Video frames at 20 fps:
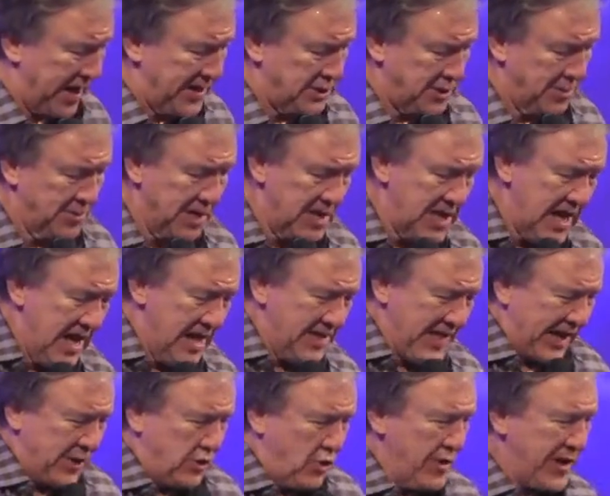made to me.
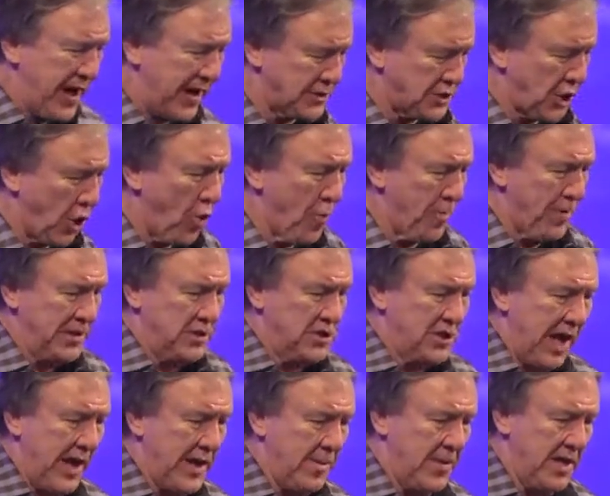That creates hope
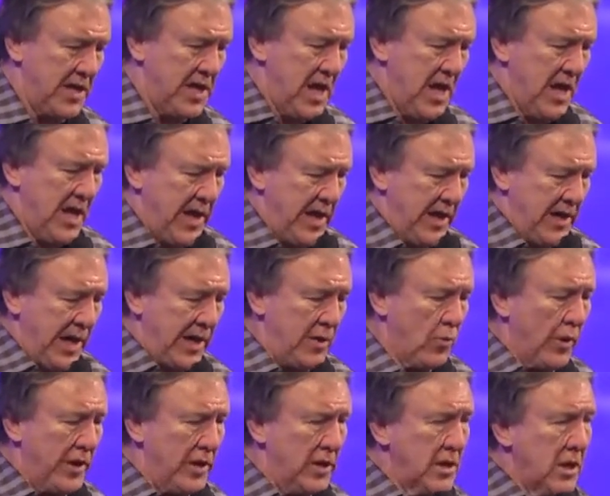inside of me.
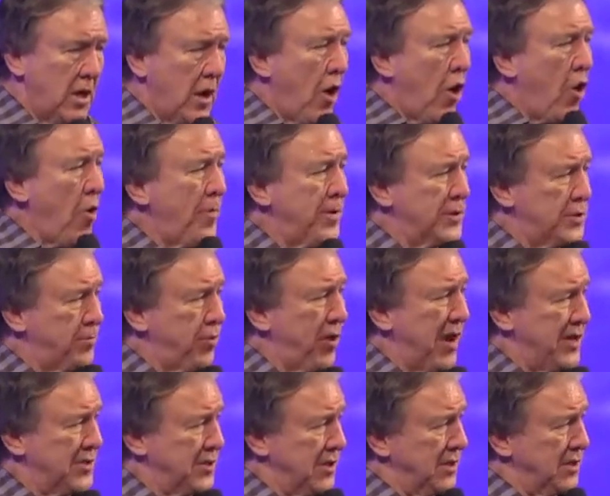And when hope is
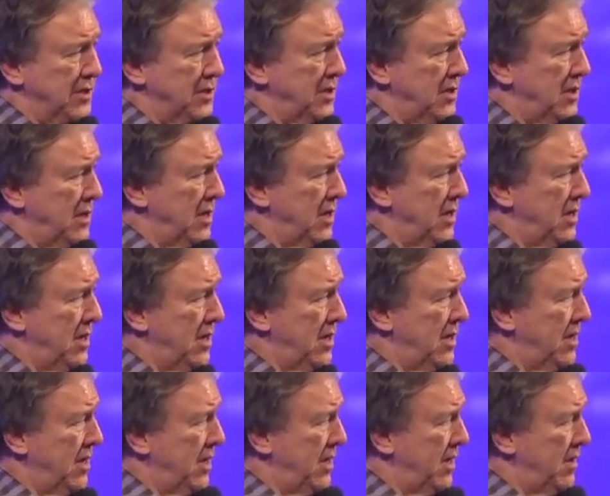present,
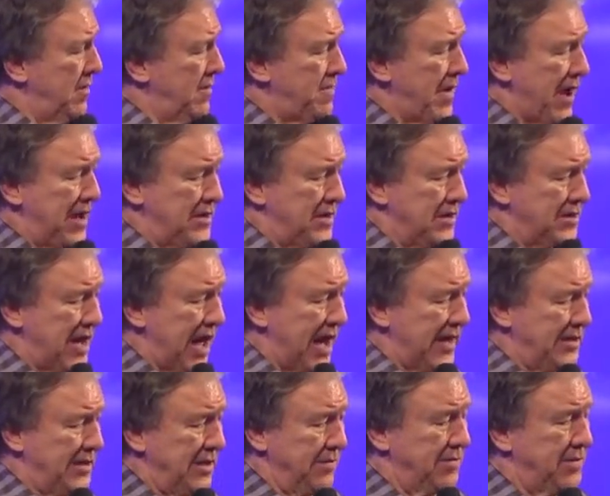faith is
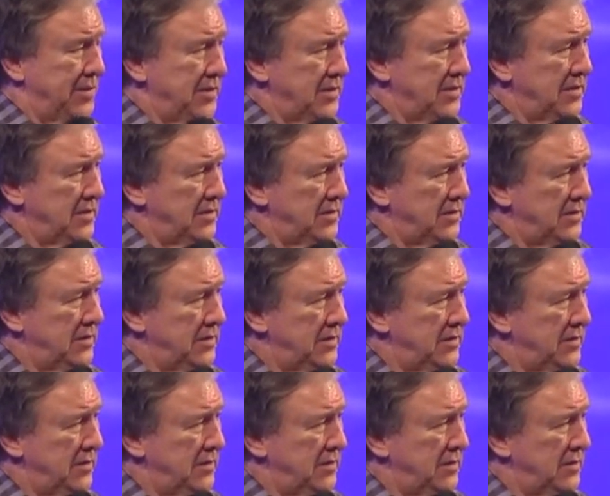active.
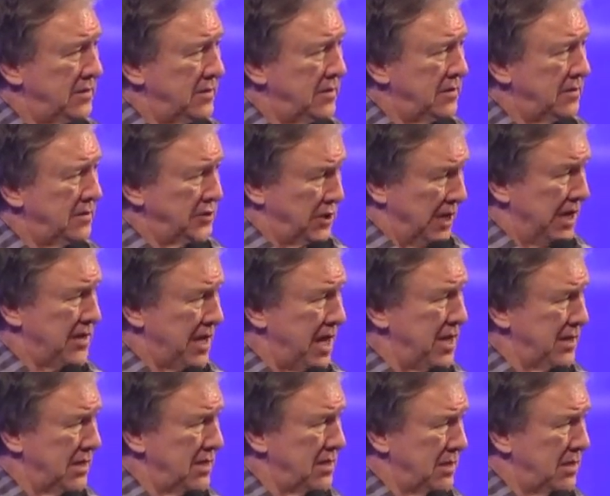Did you get
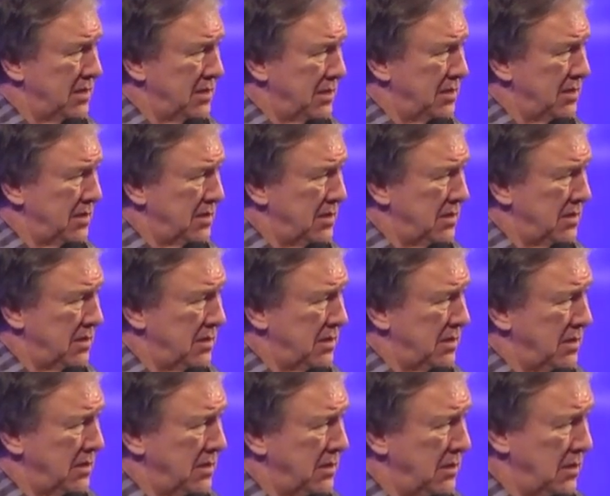that?
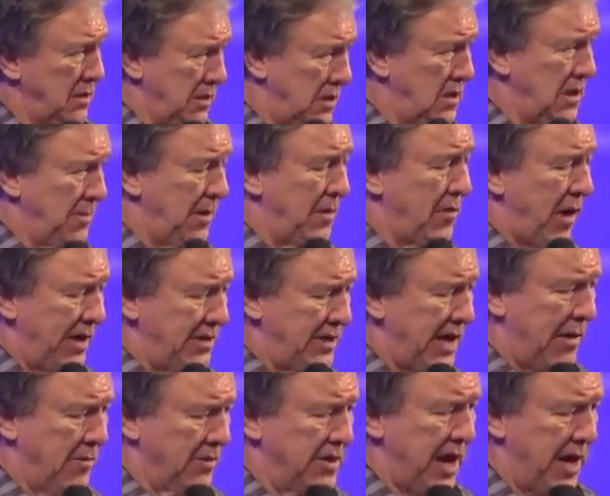You need to be writing
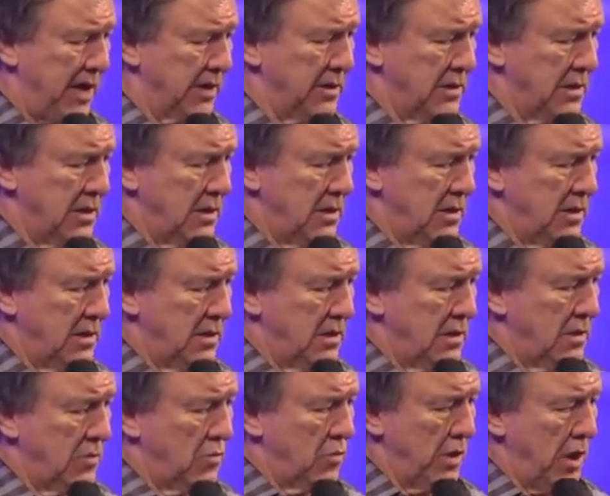that one down.
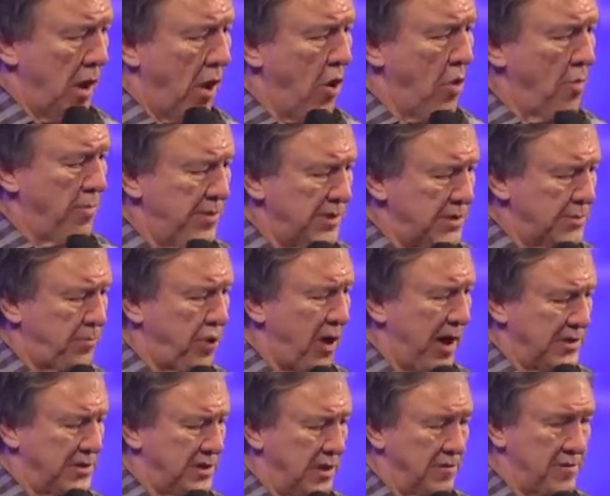When hope is
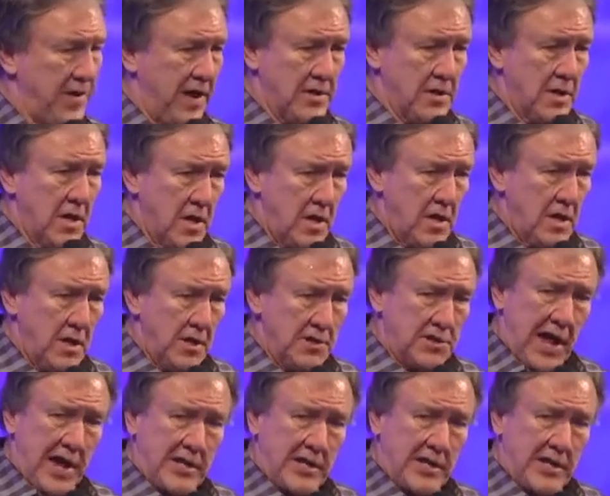present, faith is